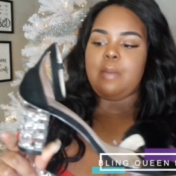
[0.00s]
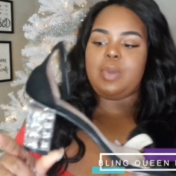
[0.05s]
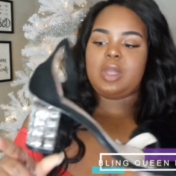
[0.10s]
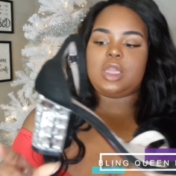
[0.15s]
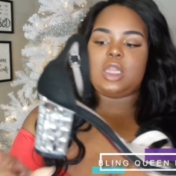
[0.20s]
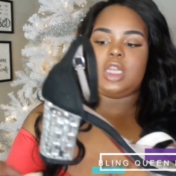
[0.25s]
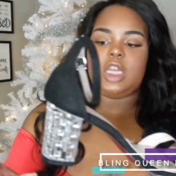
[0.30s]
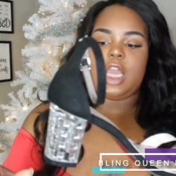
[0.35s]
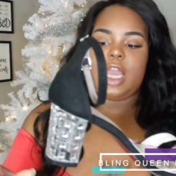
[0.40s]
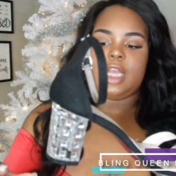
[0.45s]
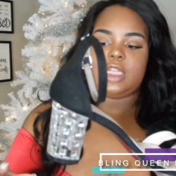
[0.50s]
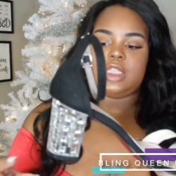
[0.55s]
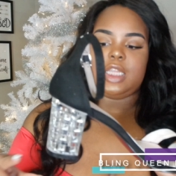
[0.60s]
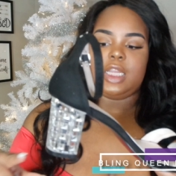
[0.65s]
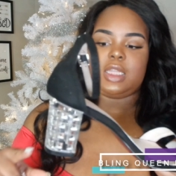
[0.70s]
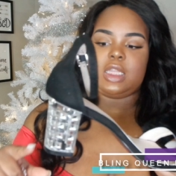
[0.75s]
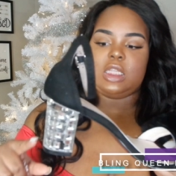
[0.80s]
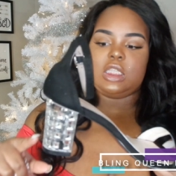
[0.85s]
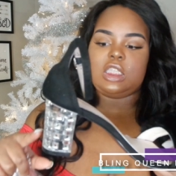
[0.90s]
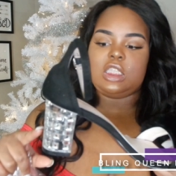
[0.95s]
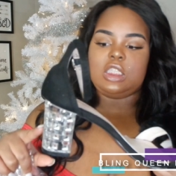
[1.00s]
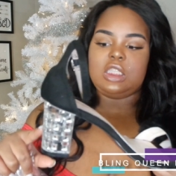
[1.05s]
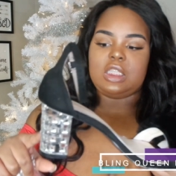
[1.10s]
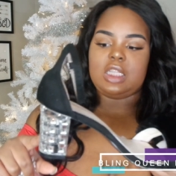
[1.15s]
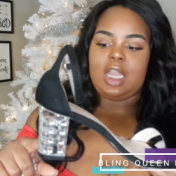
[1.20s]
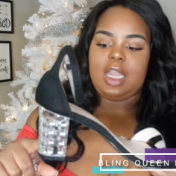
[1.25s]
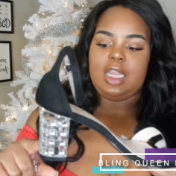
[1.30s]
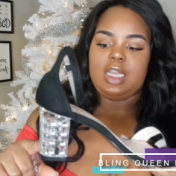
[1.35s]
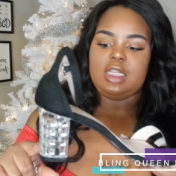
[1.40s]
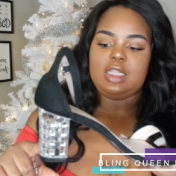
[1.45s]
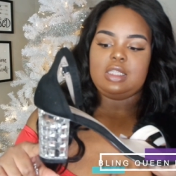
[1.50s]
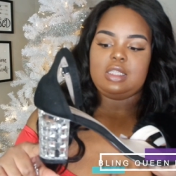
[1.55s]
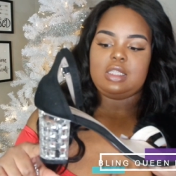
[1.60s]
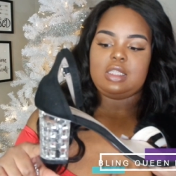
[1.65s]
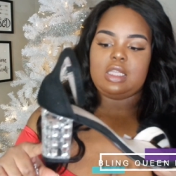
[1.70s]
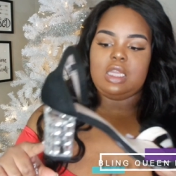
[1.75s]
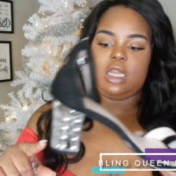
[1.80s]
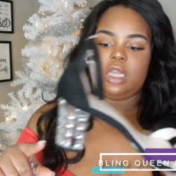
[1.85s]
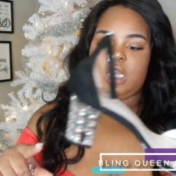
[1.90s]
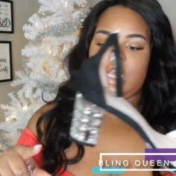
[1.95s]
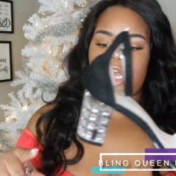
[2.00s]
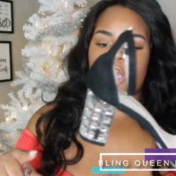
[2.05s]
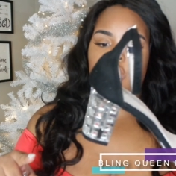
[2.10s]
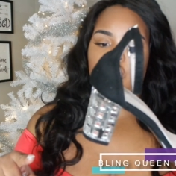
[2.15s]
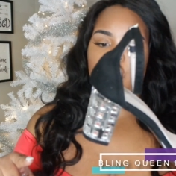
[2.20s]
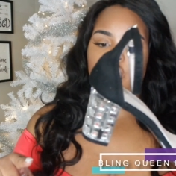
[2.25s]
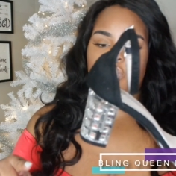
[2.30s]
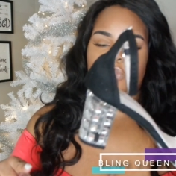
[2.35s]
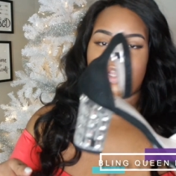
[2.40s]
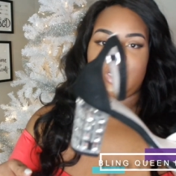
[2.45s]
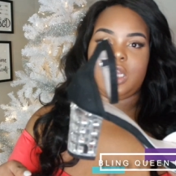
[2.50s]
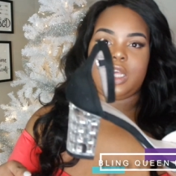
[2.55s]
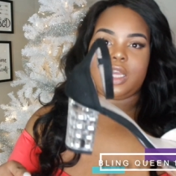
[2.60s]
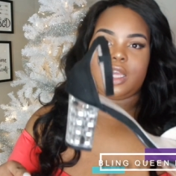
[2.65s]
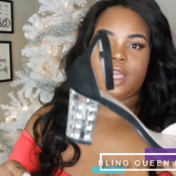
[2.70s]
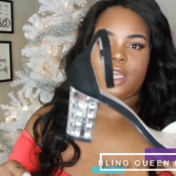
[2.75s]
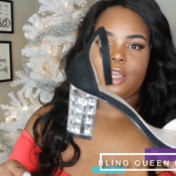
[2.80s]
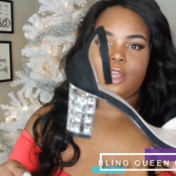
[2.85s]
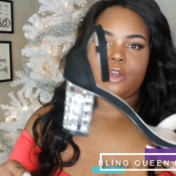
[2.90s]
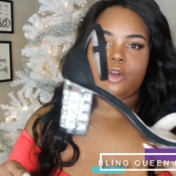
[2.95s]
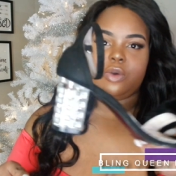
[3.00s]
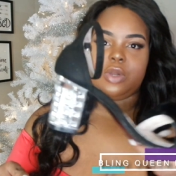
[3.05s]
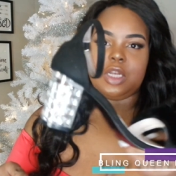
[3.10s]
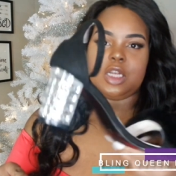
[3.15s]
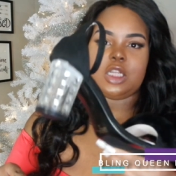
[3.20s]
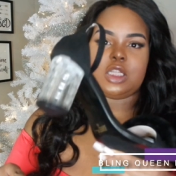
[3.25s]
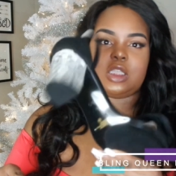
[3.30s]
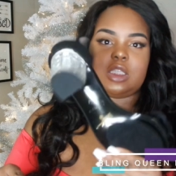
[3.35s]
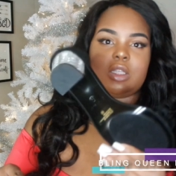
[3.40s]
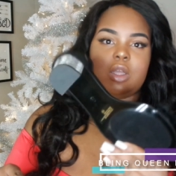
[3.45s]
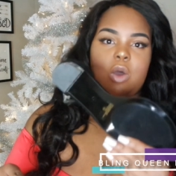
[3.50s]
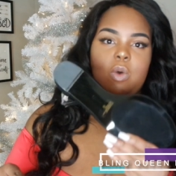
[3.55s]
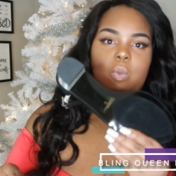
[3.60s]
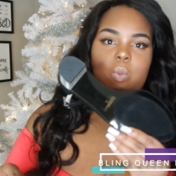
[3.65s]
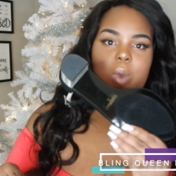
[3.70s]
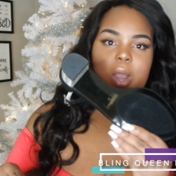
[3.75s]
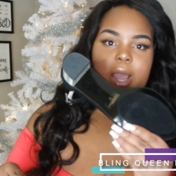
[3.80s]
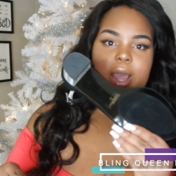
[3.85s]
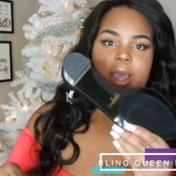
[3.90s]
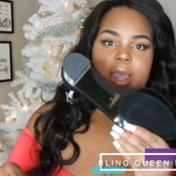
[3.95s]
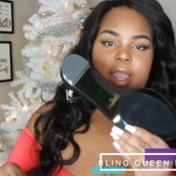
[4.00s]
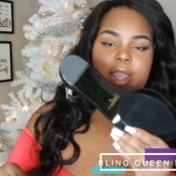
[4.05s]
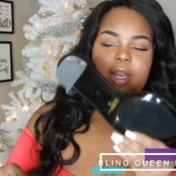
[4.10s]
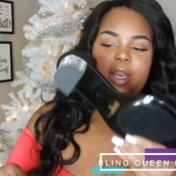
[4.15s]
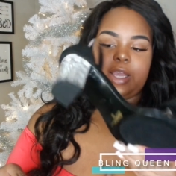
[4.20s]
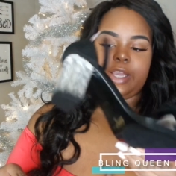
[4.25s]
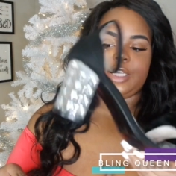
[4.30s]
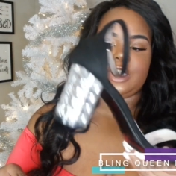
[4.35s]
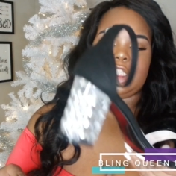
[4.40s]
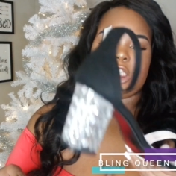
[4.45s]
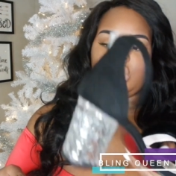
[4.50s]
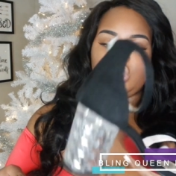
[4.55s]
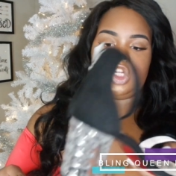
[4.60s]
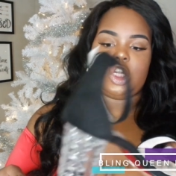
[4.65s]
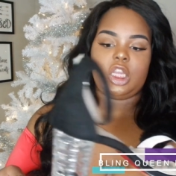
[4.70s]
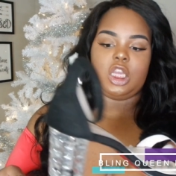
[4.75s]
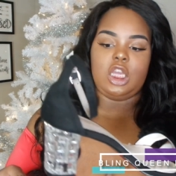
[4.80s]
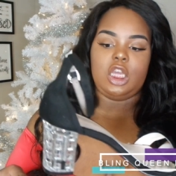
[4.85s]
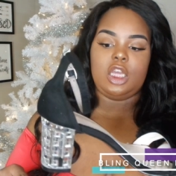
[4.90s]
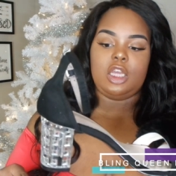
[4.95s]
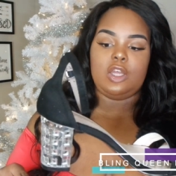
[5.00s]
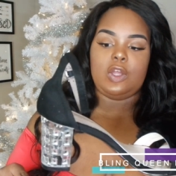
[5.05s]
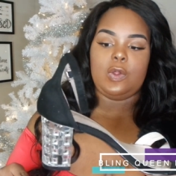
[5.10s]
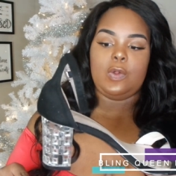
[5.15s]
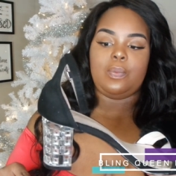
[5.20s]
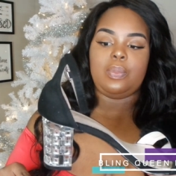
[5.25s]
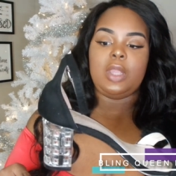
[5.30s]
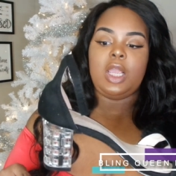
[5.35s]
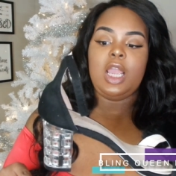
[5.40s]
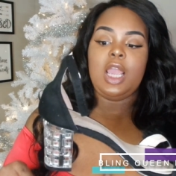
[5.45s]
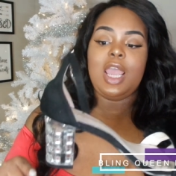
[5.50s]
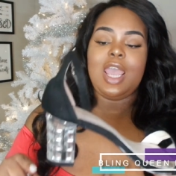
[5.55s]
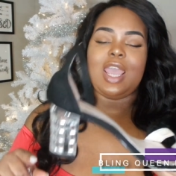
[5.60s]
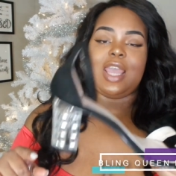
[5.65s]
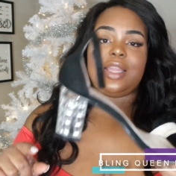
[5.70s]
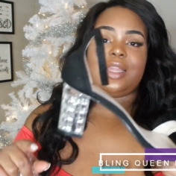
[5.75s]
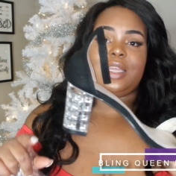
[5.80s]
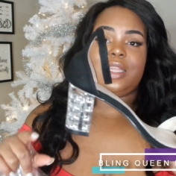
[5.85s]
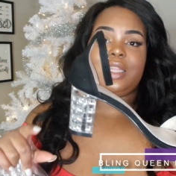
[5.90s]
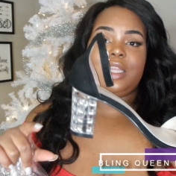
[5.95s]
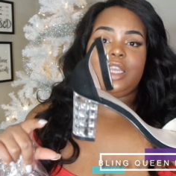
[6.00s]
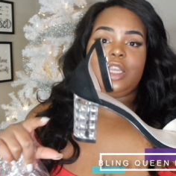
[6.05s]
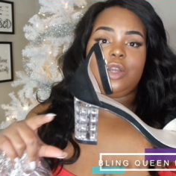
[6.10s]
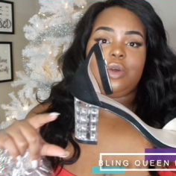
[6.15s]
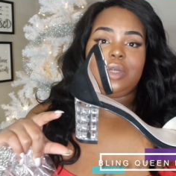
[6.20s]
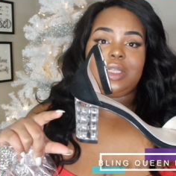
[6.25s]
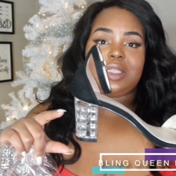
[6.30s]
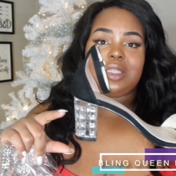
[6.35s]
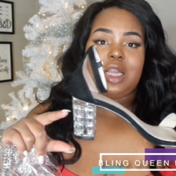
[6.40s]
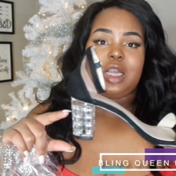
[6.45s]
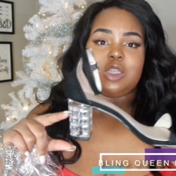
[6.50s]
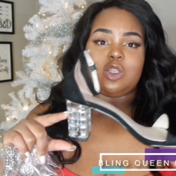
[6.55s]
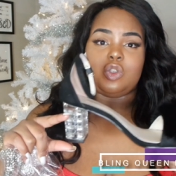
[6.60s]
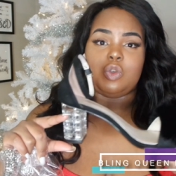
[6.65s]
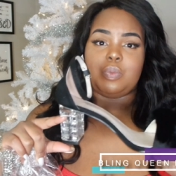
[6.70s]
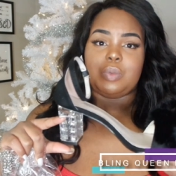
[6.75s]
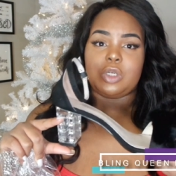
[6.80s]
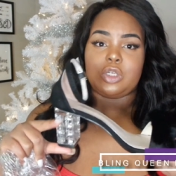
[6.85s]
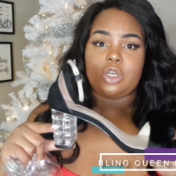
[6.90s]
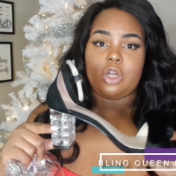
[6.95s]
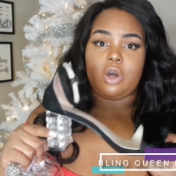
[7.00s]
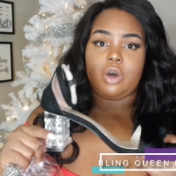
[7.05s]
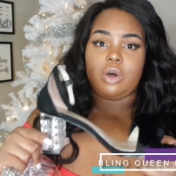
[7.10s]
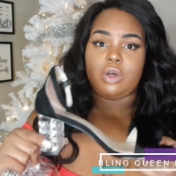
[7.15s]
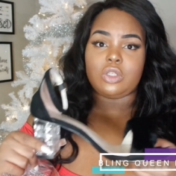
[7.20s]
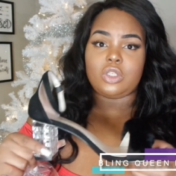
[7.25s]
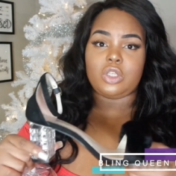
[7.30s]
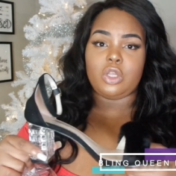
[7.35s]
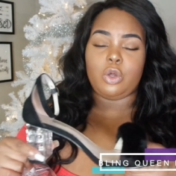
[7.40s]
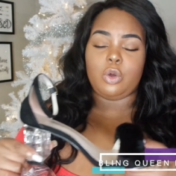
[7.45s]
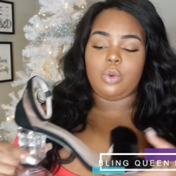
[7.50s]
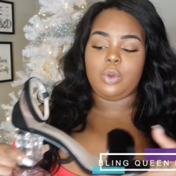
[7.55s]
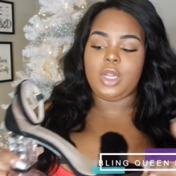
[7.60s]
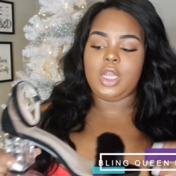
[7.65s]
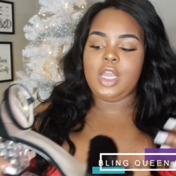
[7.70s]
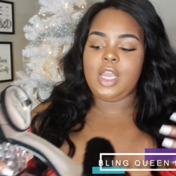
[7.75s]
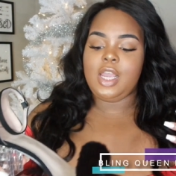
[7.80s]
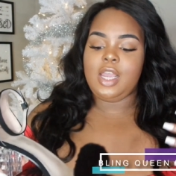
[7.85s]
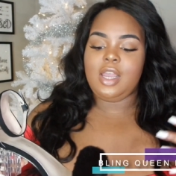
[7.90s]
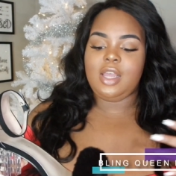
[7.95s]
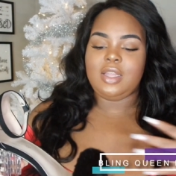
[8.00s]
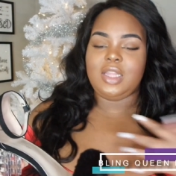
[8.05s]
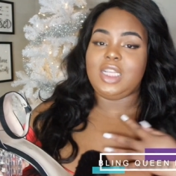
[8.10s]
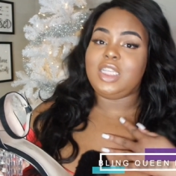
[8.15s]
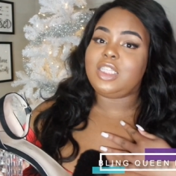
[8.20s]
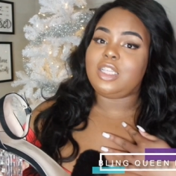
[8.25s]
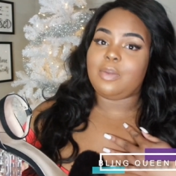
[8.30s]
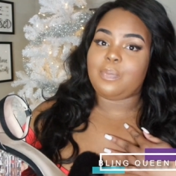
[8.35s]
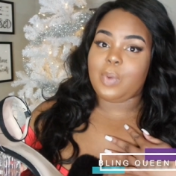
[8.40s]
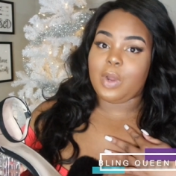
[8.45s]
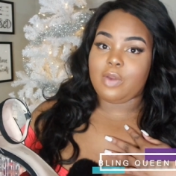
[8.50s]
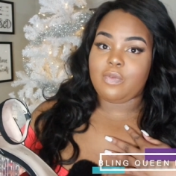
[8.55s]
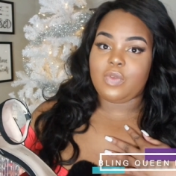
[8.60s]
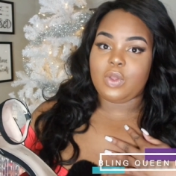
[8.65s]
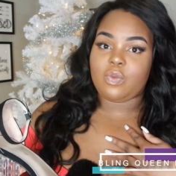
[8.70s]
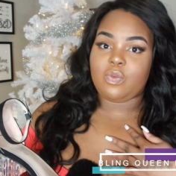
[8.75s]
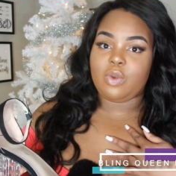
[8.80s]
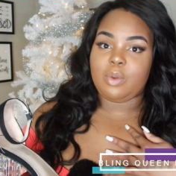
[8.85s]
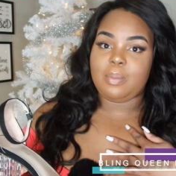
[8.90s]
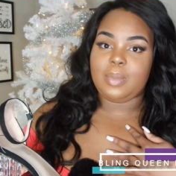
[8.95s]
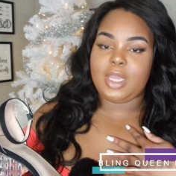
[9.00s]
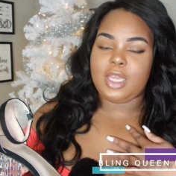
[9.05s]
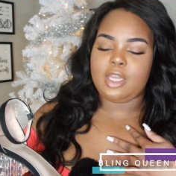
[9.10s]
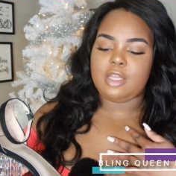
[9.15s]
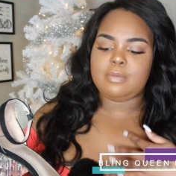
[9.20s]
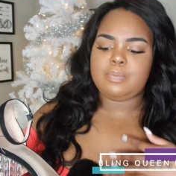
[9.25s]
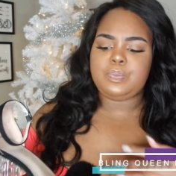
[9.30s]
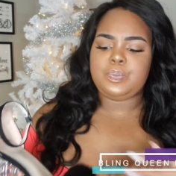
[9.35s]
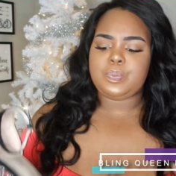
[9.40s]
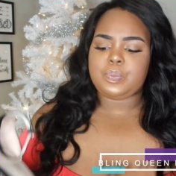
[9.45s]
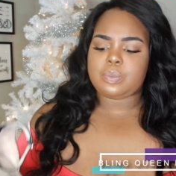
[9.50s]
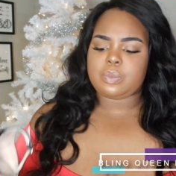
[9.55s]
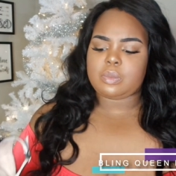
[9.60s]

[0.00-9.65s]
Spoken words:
but then it has like this nice acrylic heel, and it's a wide, like it's a chunky heel, and then the heel is not super tall, so these are perfect for me.